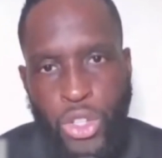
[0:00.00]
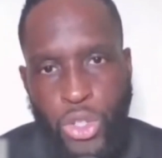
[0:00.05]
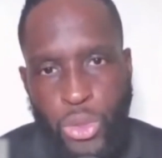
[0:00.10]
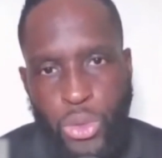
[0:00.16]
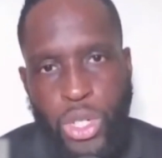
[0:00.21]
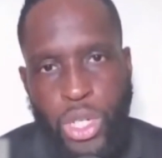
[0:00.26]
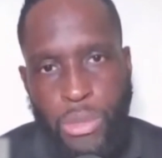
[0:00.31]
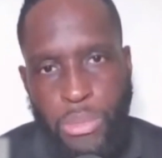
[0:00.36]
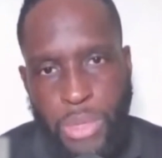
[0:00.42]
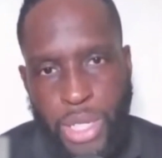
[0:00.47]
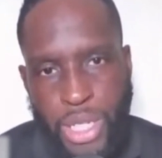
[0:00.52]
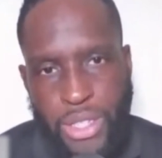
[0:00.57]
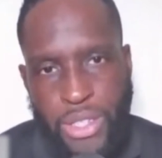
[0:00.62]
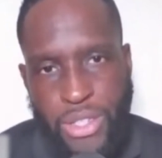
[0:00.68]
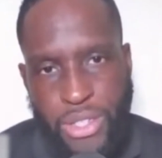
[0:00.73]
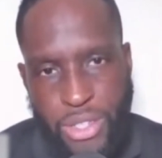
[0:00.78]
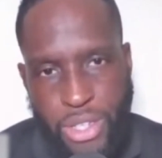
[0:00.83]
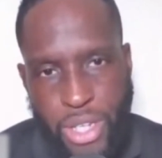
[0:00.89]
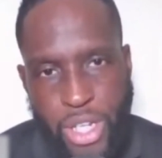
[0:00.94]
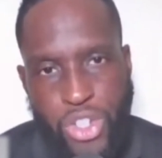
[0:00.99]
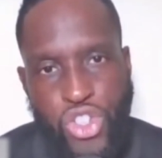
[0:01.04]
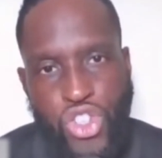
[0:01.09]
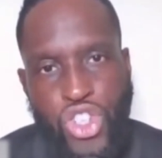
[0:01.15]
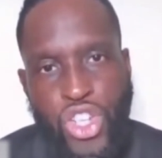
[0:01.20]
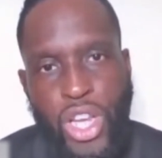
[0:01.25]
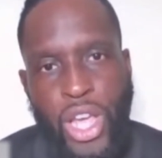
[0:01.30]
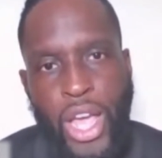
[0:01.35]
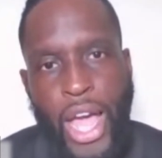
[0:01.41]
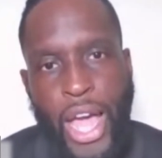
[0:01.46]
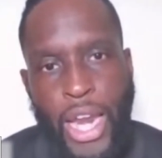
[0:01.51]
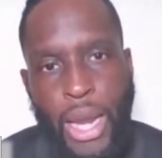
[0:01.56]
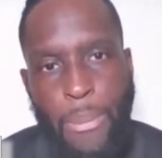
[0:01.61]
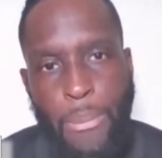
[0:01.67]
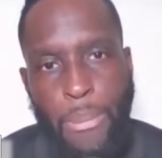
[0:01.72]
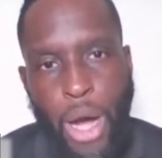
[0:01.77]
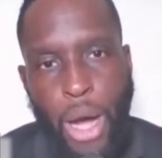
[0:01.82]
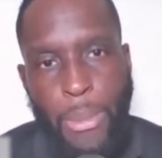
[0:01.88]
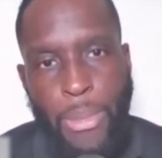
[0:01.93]
You commit such
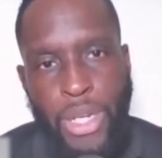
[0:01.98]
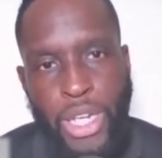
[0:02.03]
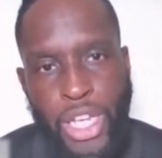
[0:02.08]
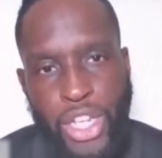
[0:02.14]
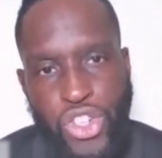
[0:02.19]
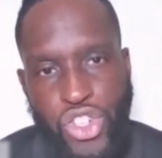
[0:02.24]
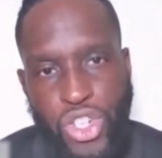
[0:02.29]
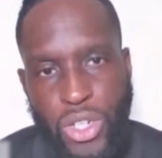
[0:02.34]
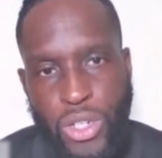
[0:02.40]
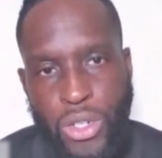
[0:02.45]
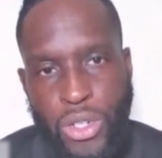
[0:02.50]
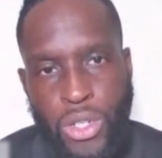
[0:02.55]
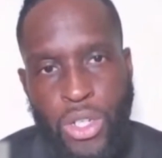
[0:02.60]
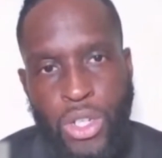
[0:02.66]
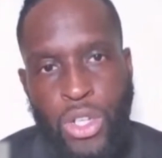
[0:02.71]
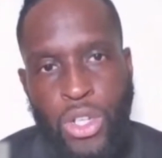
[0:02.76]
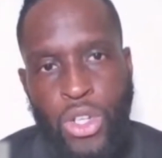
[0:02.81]
an abomination.